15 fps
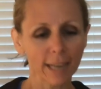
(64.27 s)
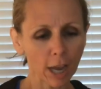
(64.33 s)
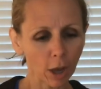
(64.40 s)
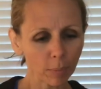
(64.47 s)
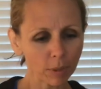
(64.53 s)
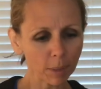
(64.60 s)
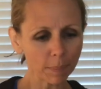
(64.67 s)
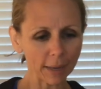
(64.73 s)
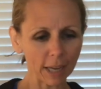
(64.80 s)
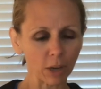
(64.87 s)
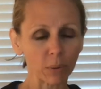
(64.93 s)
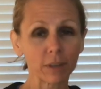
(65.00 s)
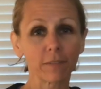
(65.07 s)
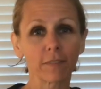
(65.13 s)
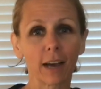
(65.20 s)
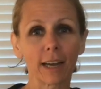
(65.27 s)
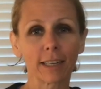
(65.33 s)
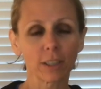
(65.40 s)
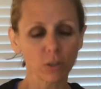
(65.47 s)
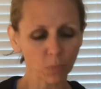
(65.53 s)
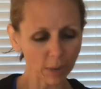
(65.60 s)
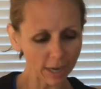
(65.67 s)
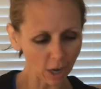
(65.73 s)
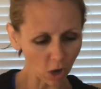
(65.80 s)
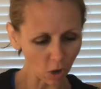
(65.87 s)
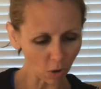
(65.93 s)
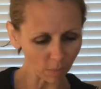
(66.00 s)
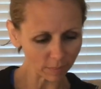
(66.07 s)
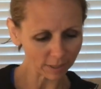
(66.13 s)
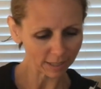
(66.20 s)
to help the penguin find its way
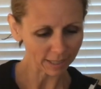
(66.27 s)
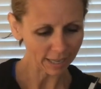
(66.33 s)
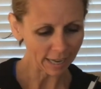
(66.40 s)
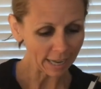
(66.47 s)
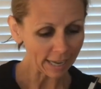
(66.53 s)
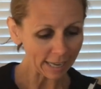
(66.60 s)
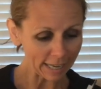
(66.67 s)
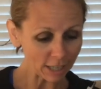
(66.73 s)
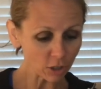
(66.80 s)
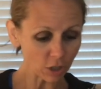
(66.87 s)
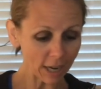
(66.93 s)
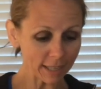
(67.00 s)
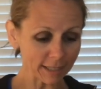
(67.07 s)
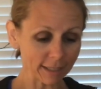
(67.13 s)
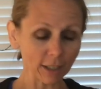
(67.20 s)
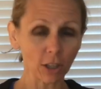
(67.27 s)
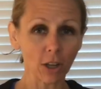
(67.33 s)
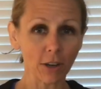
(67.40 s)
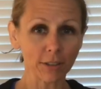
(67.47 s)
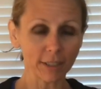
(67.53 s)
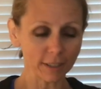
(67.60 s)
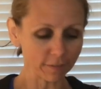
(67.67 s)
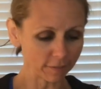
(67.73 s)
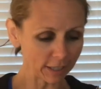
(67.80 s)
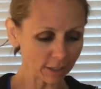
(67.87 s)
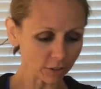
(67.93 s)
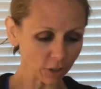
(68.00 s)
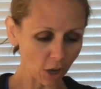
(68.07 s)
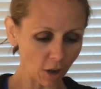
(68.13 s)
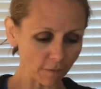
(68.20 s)
home. He checked in the Lost and
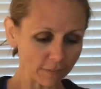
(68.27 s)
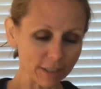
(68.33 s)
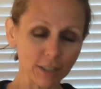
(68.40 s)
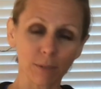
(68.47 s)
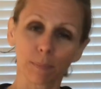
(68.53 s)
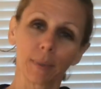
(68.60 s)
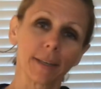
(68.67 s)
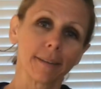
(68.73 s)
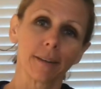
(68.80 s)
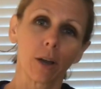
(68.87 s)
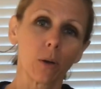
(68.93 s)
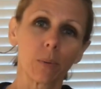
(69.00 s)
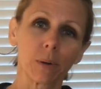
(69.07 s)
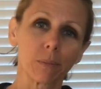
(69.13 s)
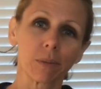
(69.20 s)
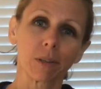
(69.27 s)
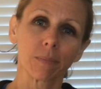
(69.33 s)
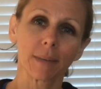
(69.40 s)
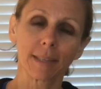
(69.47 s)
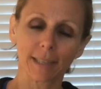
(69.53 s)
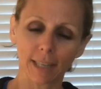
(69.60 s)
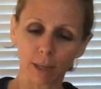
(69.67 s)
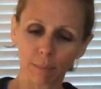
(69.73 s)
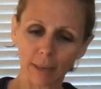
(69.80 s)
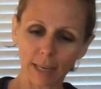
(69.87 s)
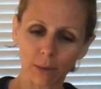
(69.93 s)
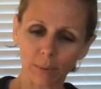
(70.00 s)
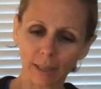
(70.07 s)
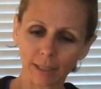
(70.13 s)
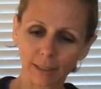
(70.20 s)
Found office, but no one was missing a
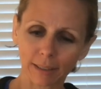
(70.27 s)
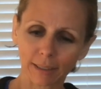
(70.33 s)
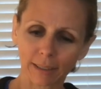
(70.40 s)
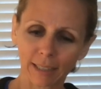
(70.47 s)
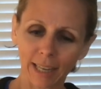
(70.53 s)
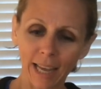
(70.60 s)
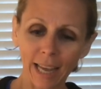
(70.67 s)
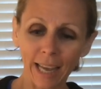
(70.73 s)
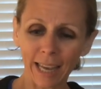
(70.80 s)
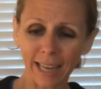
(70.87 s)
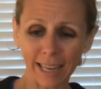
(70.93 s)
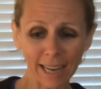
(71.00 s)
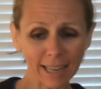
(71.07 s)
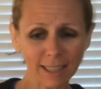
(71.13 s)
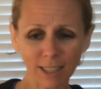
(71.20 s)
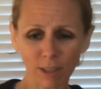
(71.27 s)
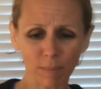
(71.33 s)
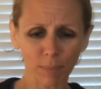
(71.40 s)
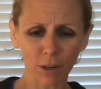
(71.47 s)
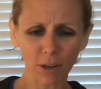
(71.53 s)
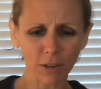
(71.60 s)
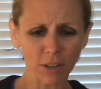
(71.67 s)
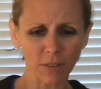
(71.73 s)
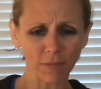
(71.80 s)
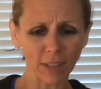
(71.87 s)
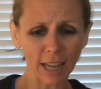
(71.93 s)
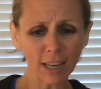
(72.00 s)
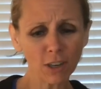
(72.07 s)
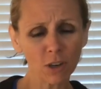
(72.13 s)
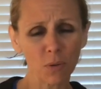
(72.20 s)
penguin. He asked some birds if
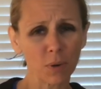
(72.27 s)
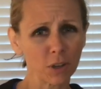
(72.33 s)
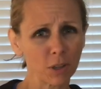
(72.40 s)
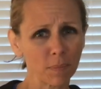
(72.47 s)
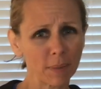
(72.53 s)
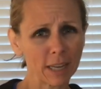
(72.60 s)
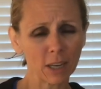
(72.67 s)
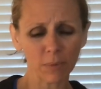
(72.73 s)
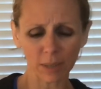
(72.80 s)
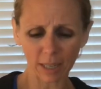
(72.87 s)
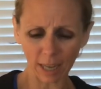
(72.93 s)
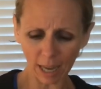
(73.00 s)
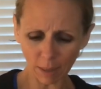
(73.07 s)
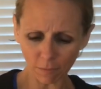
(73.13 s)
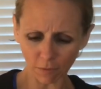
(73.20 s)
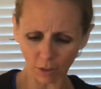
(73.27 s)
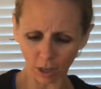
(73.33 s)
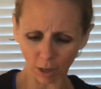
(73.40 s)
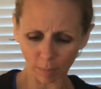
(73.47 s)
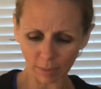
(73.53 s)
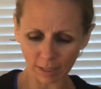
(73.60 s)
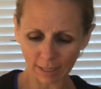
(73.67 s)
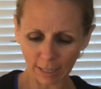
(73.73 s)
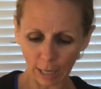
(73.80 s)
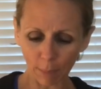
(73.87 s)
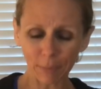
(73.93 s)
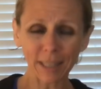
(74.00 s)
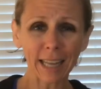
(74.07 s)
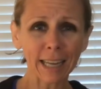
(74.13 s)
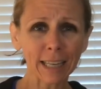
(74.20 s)
they knew where the penguin came from,
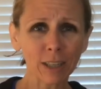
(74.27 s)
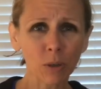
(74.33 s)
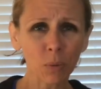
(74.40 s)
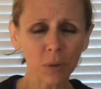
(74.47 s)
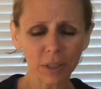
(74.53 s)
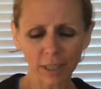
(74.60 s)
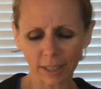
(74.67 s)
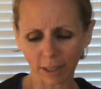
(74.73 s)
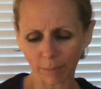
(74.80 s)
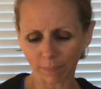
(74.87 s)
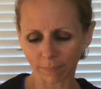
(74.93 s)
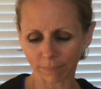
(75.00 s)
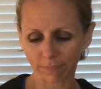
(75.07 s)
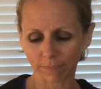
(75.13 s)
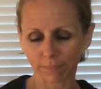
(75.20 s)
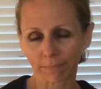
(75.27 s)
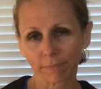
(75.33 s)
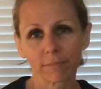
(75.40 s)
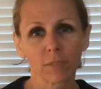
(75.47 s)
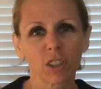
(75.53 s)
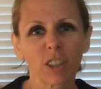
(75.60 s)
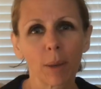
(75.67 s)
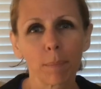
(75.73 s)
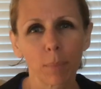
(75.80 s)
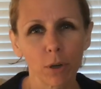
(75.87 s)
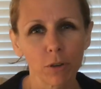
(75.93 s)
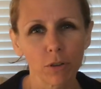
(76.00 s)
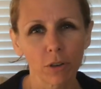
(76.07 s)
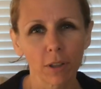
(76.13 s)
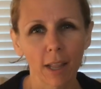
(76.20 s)
but they ignored him. Some
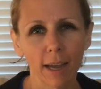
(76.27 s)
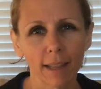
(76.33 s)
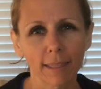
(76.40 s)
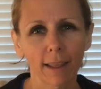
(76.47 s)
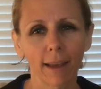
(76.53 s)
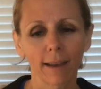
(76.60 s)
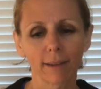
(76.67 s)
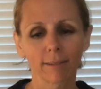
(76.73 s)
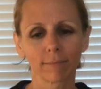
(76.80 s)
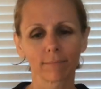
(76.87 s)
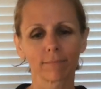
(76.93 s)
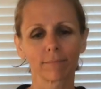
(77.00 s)
birds are like that.